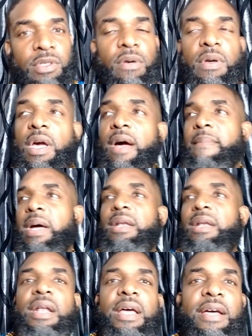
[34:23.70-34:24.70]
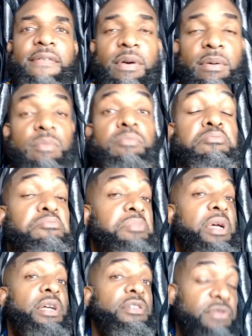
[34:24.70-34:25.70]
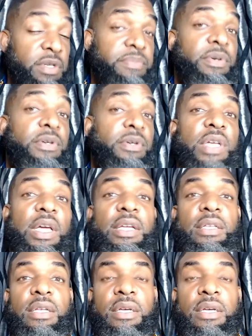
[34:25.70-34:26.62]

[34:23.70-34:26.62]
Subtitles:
So, okay, I might not have a country per se,